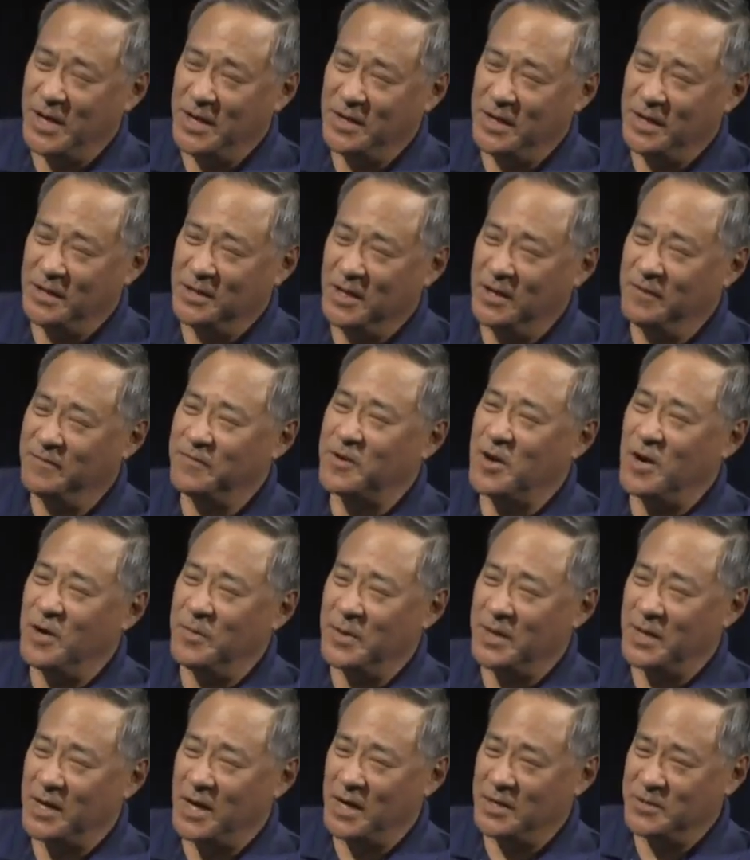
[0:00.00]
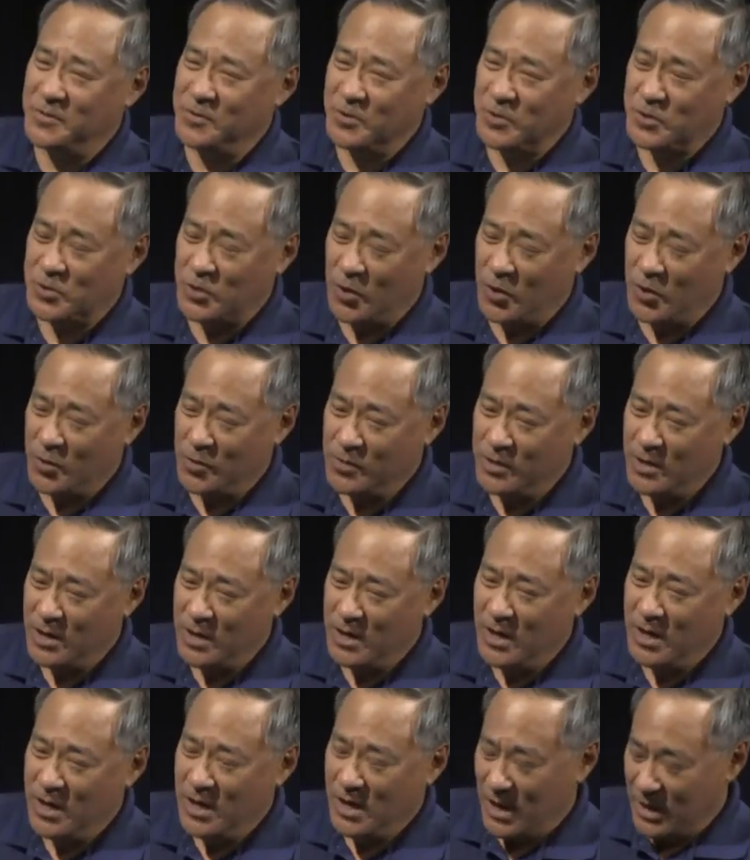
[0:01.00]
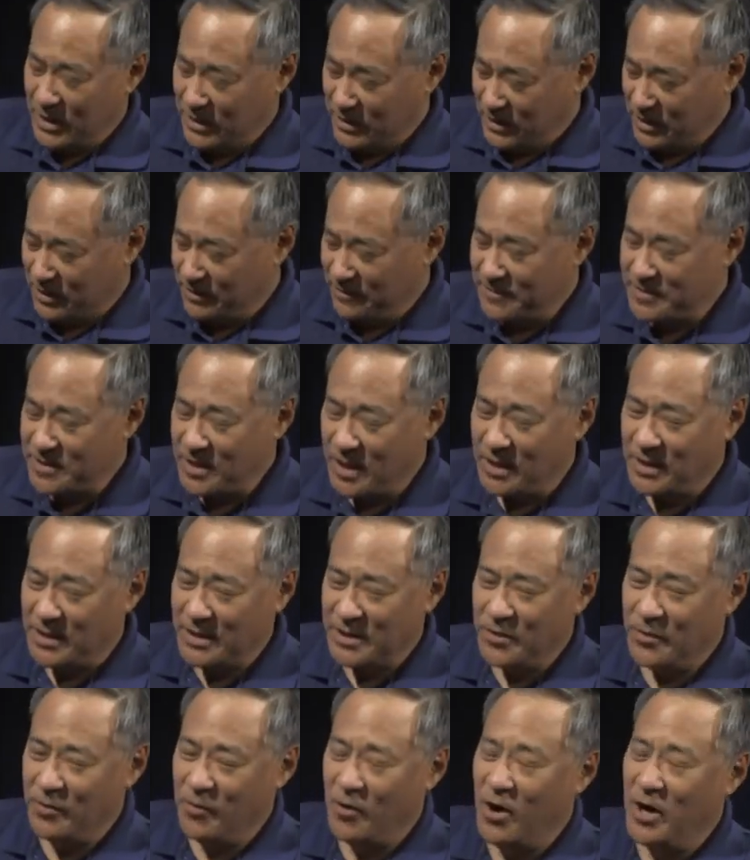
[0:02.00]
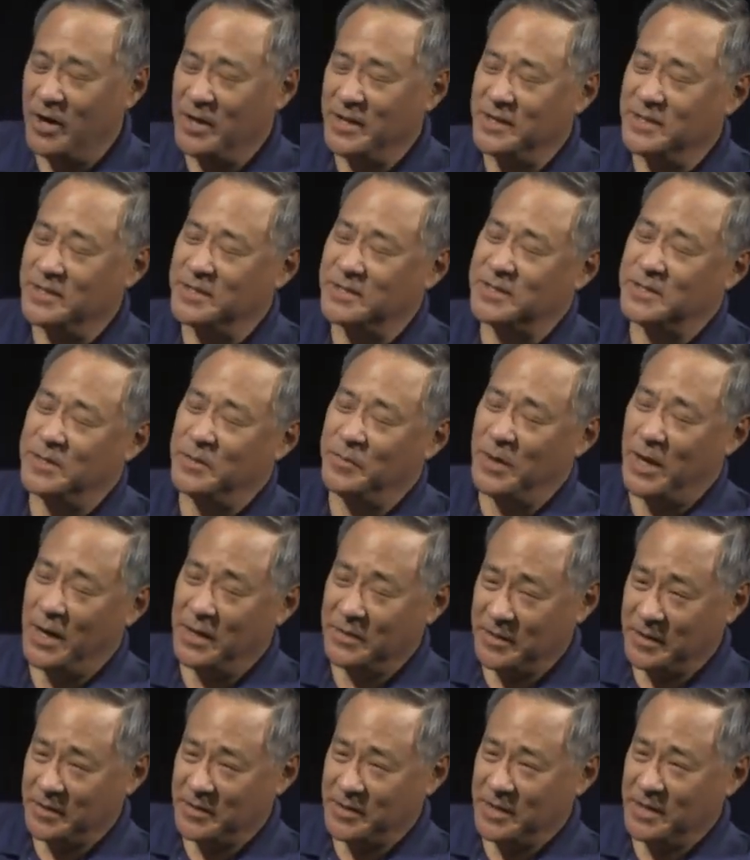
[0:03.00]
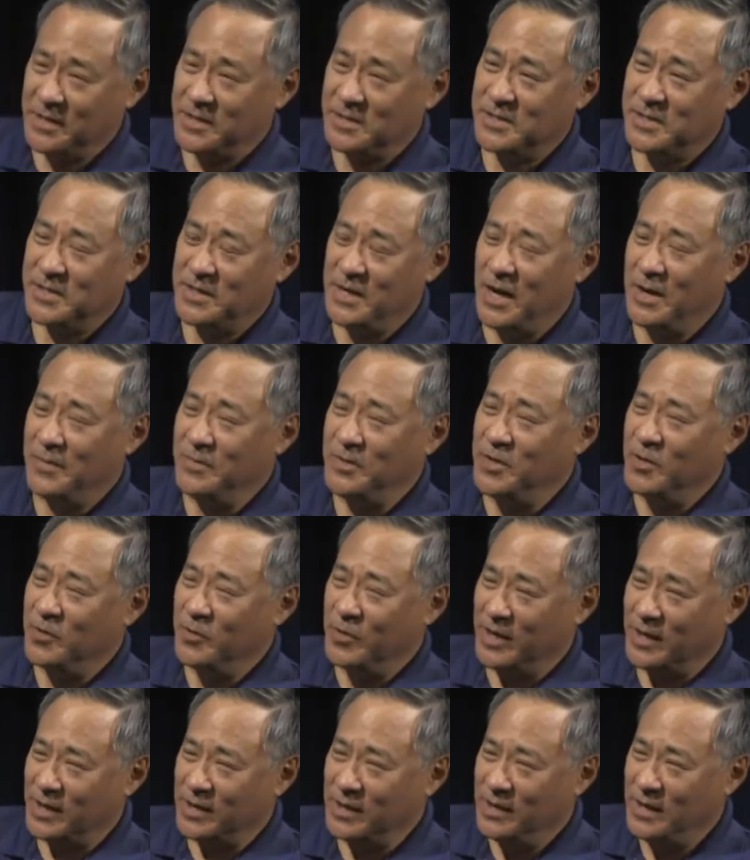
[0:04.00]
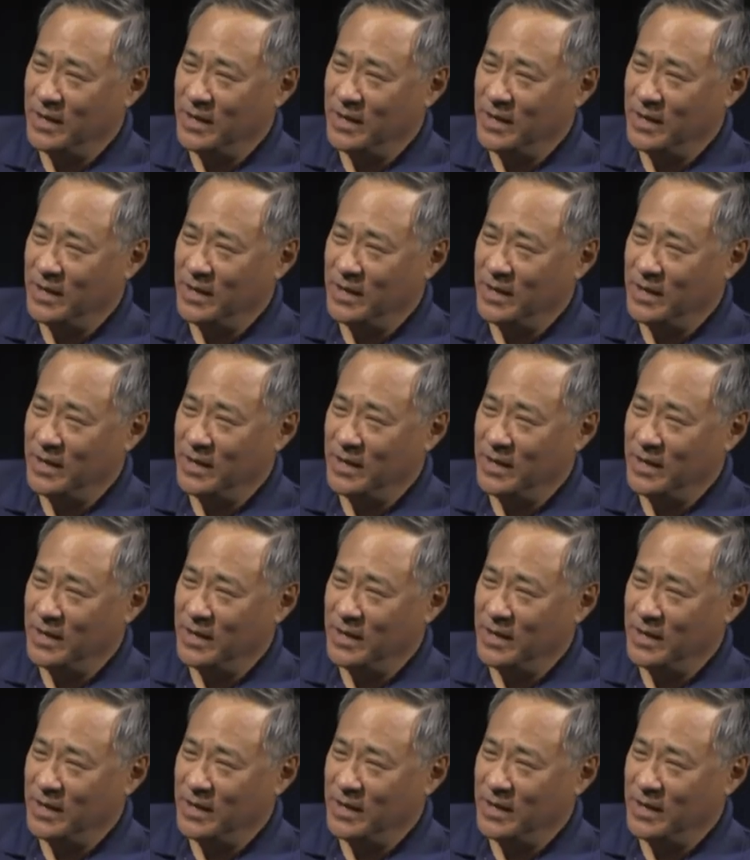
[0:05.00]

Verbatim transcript: I yeah. love coming on your show. I love telling your audience about the things that I'm doing.